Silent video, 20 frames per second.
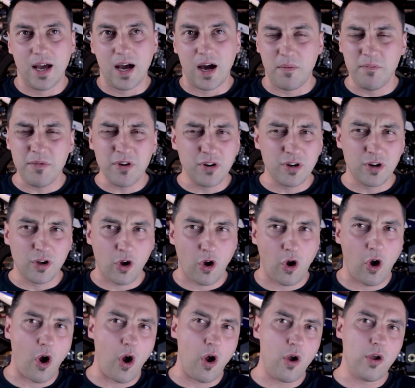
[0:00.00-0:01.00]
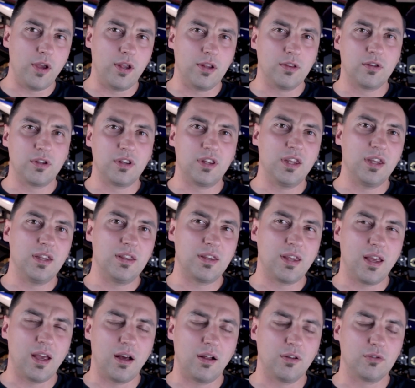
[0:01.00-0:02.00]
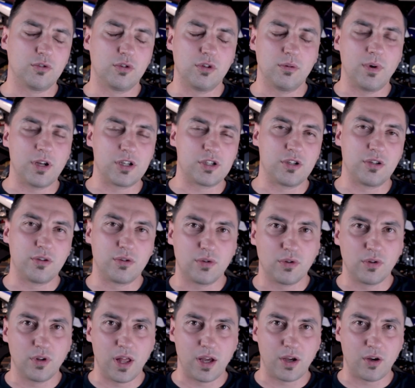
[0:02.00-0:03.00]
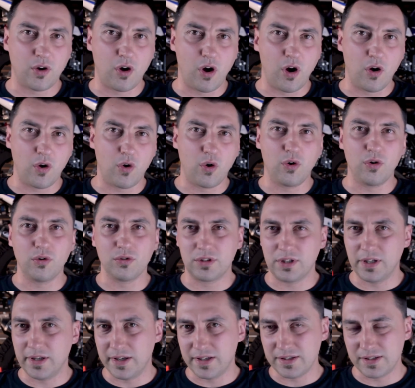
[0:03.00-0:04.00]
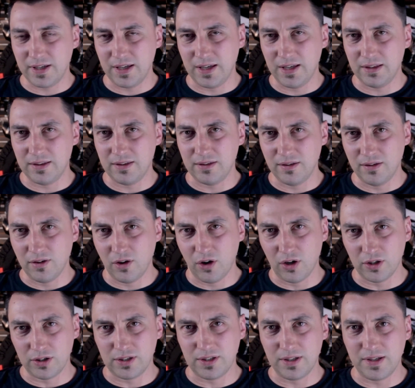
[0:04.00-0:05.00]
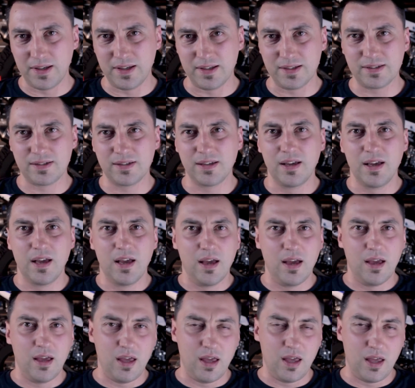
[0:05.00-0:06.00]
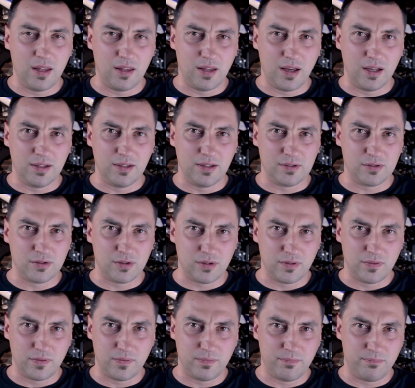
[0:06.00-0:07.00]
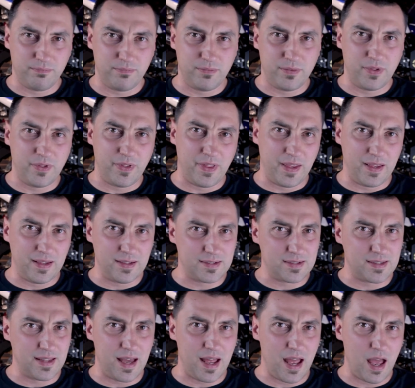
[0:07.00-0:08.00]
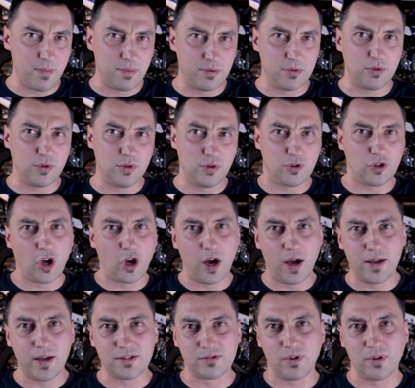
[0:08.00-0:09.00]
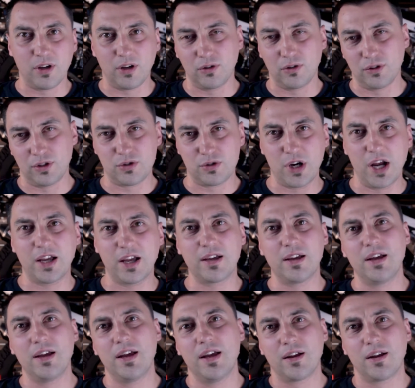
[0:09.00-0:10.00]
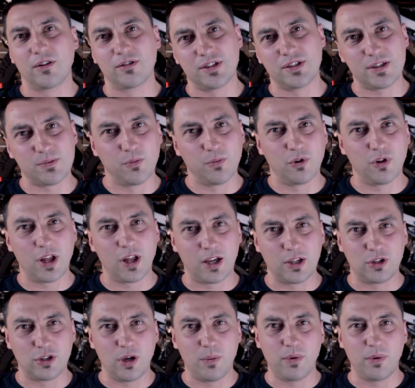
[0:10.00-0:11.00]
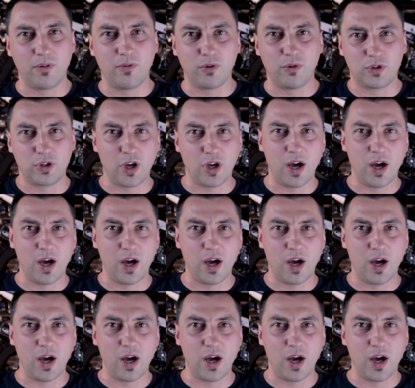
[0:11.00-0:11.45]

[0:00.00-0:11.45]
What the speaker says: I'm not going to go into detail too much into like cold tears, hot tears, and other sort of things that happen to your tires while on the track, because that's more like a topic for